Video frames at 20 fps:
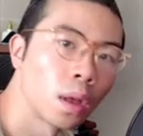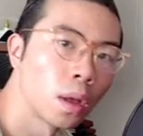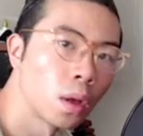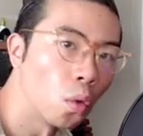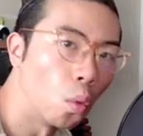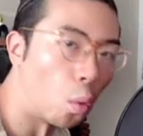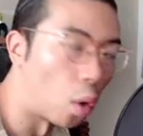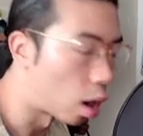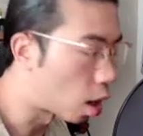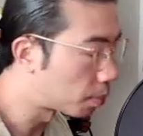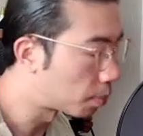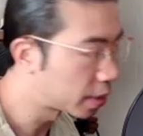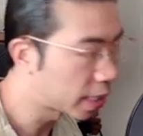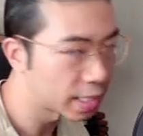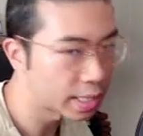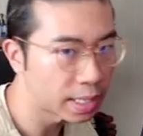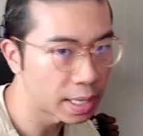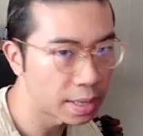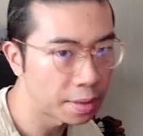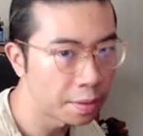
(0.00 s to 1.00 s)
Welcome to
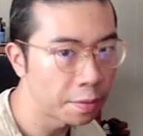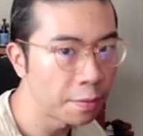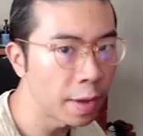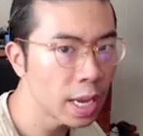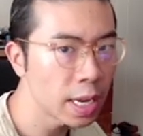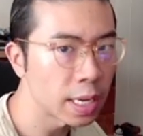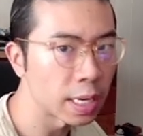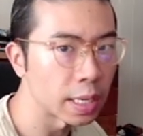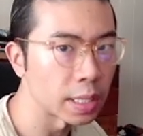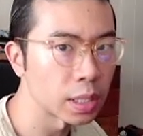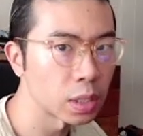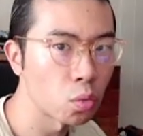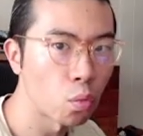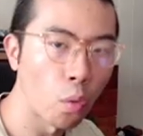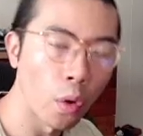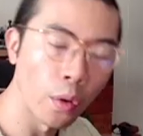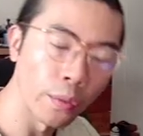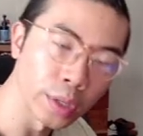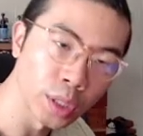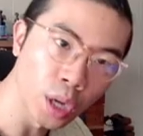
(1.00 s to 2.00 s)
Invest,
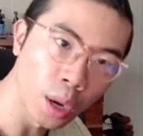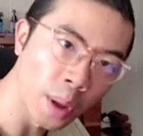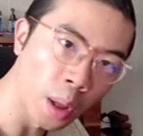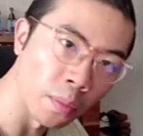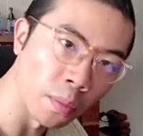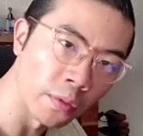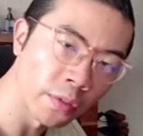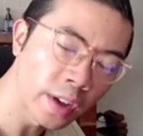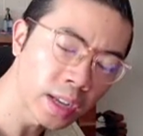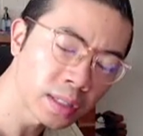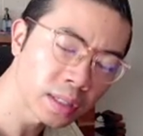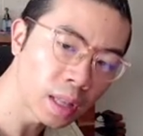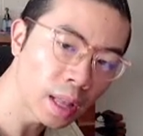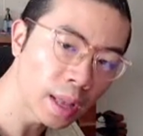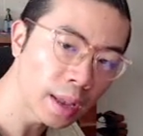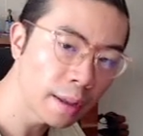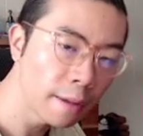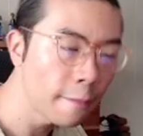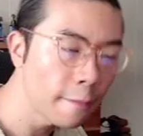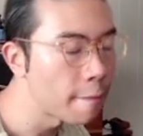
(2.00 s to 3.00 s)
where we talk about
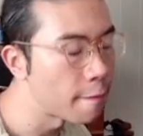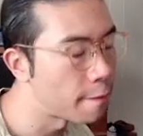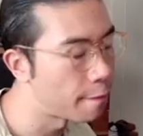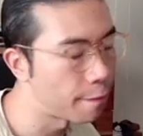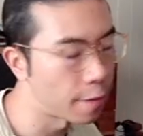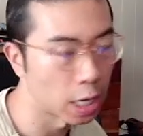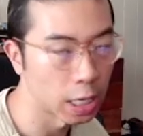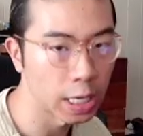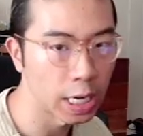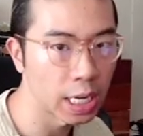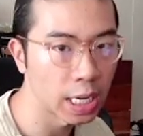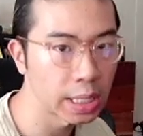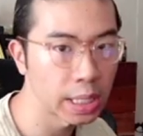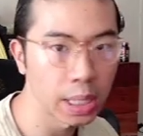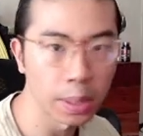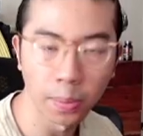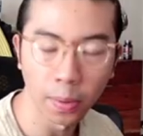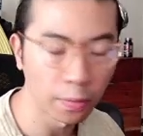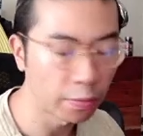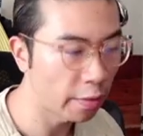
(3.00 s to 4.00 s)
investing, finance,
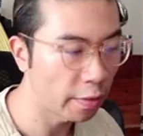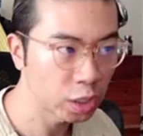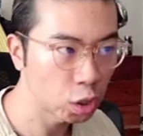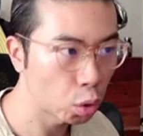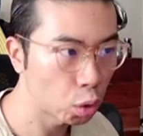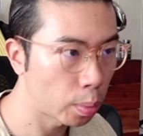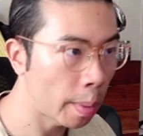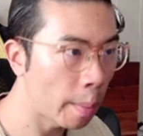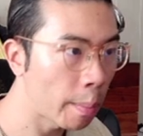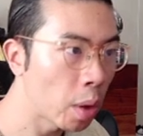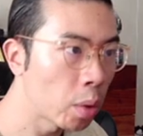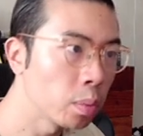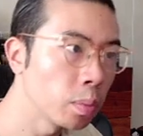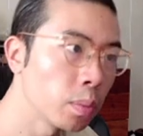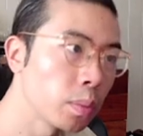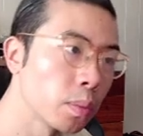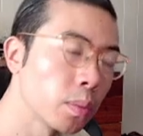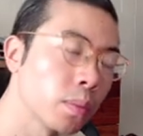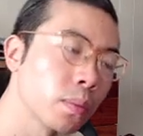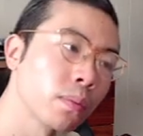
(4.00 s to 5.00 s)
and professional development.
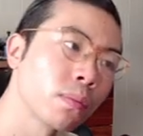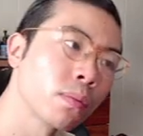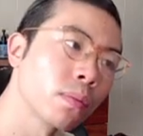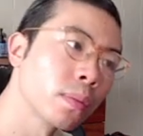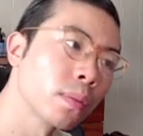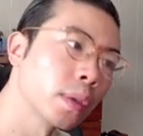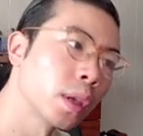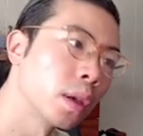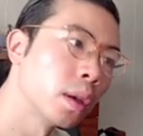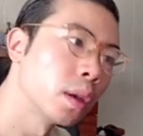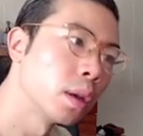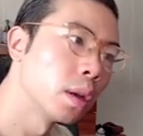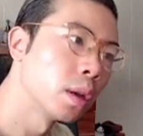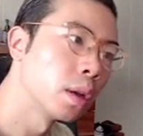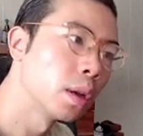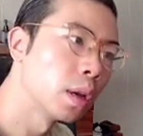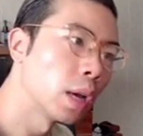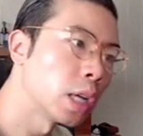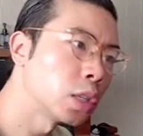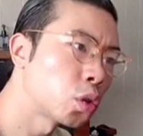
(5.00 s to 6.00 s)

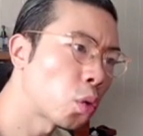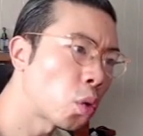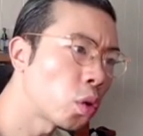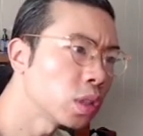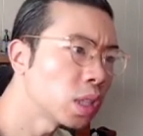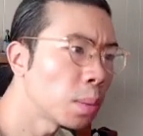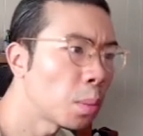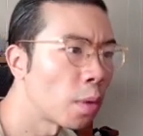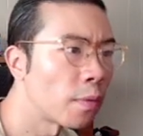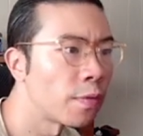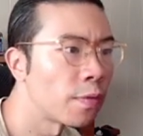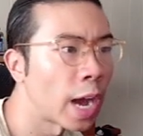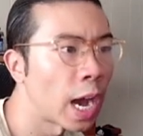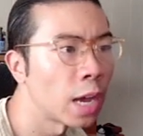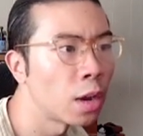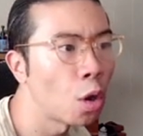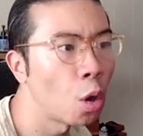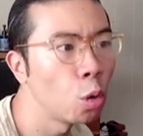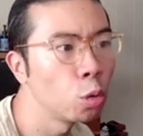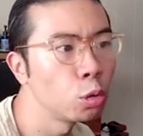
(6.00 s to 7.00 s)
So, quick time of
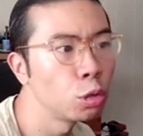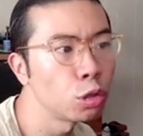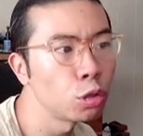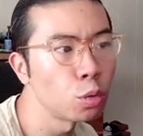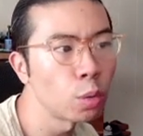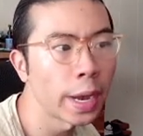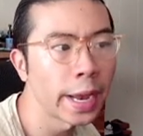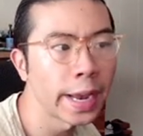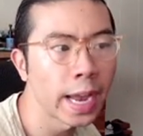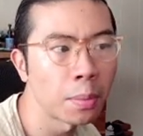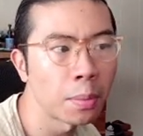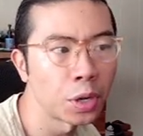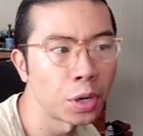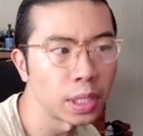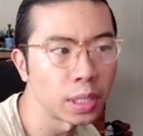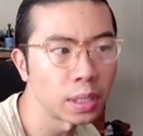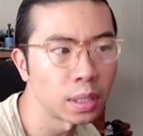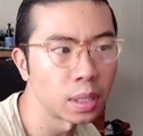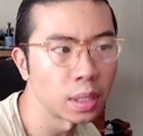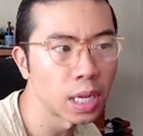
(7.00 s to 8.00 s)
9:02 a.m. on
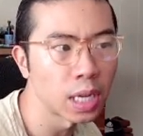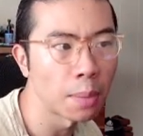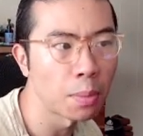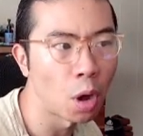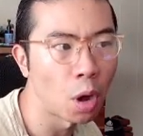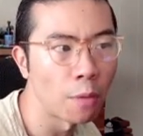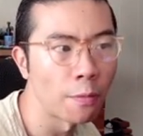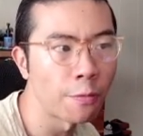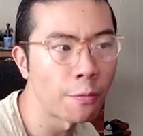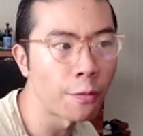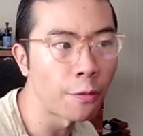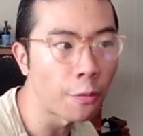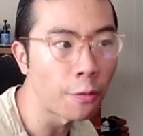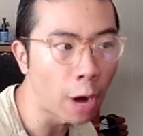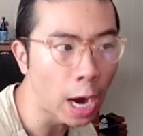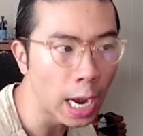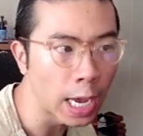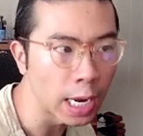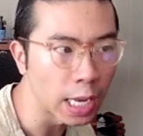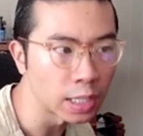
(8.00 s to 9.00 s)
Eastern Time on
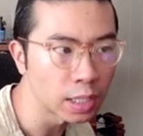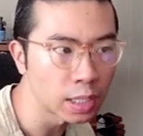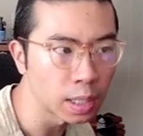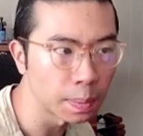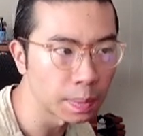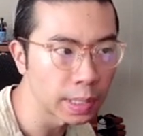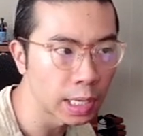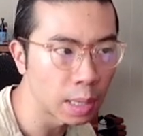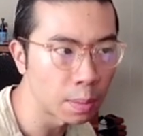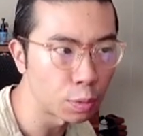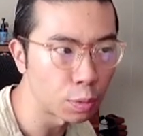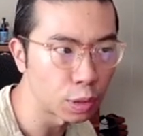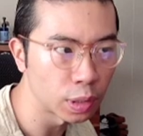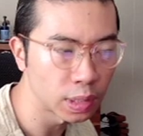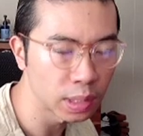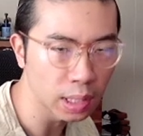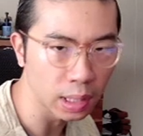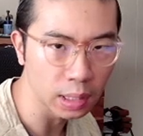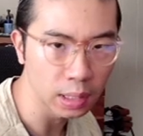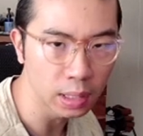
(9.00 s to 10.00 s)
Friday, September
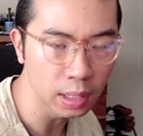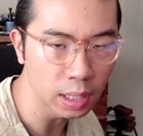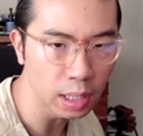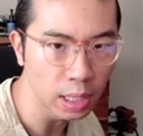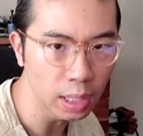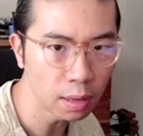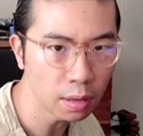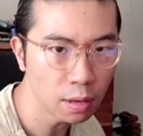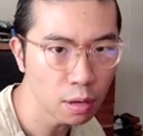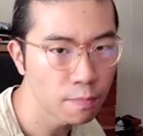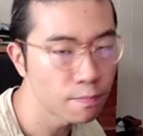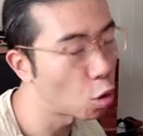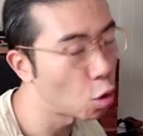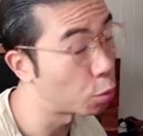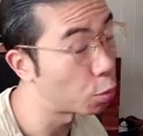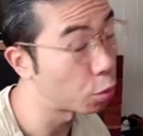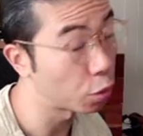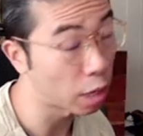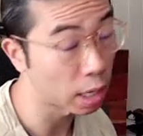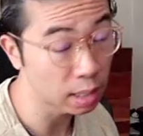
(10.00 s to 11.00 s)
16th.
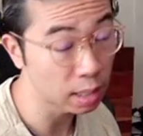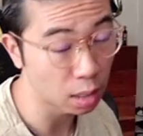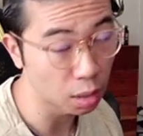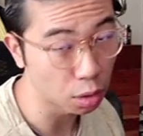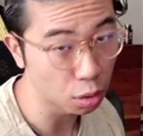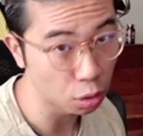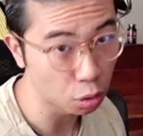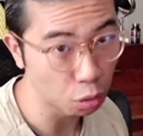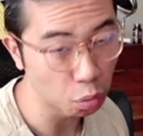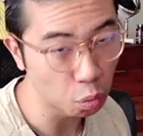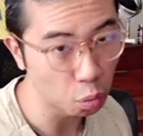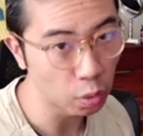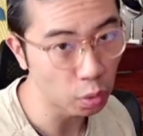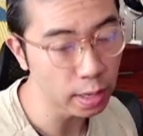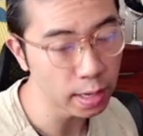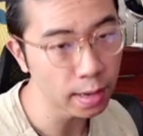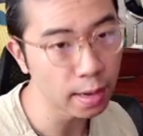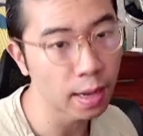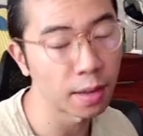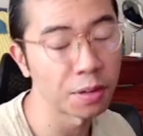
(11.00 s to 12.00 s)
Hope you guys had a good
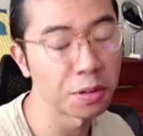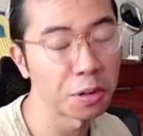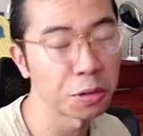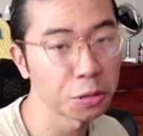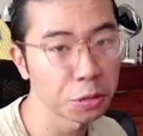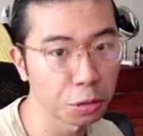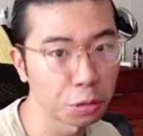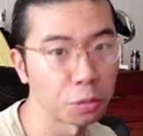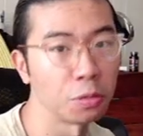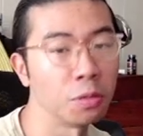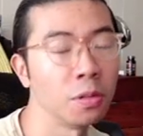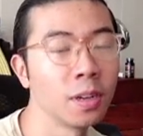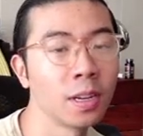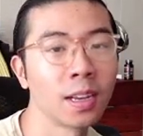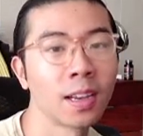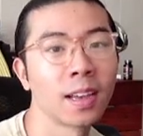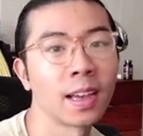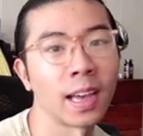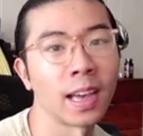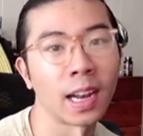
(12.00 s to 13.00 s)
week and also
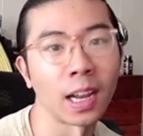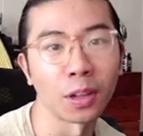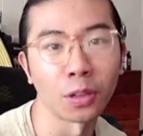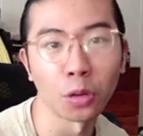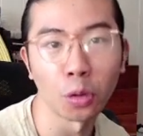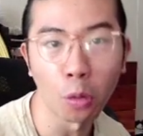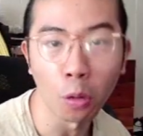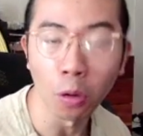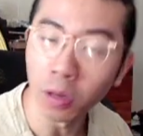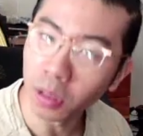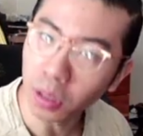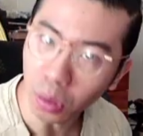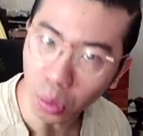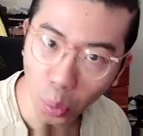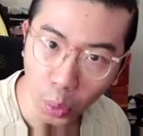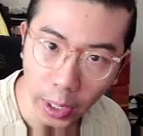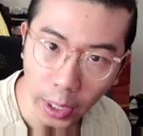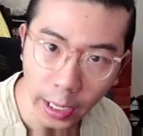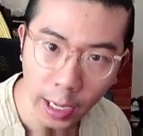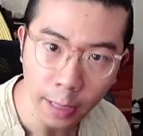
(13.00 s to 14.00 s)
heading towards the
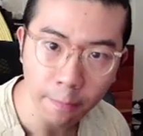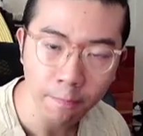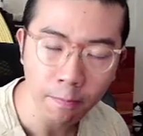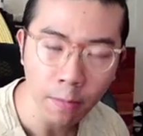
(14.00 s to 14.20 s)
weekend.